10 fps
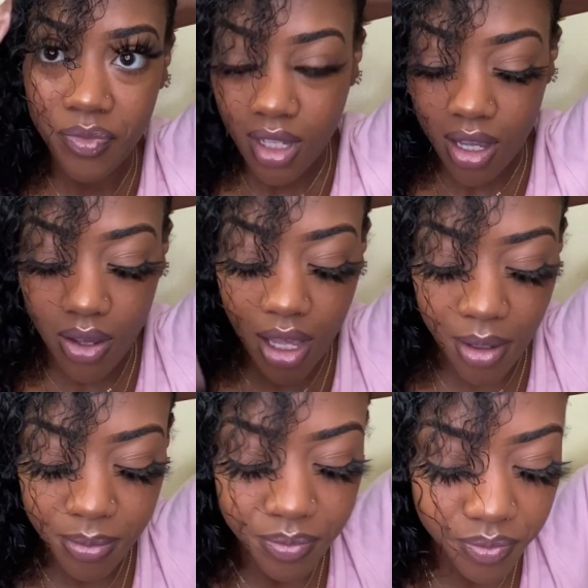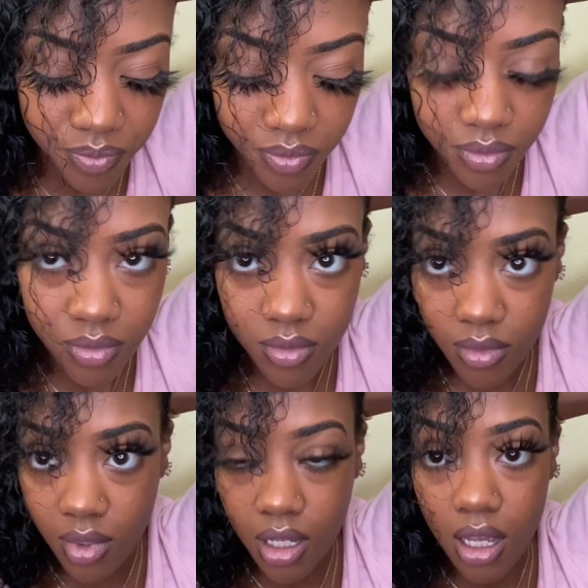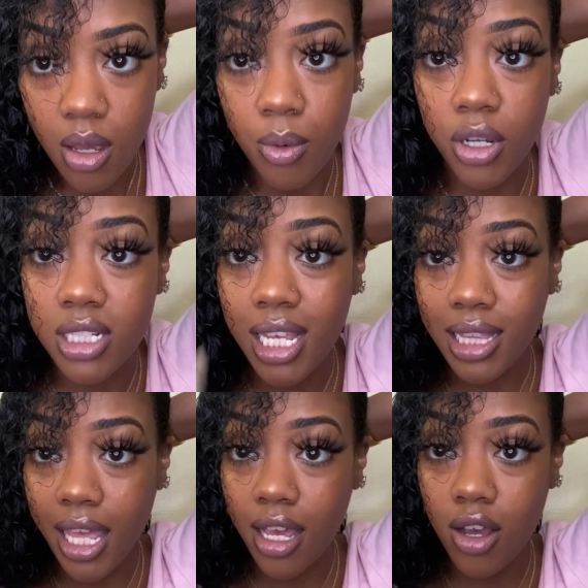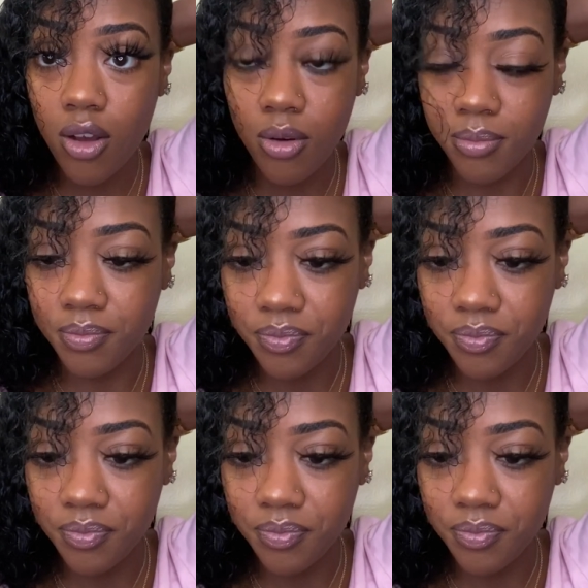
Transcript: Okay. We're gonna take that comb.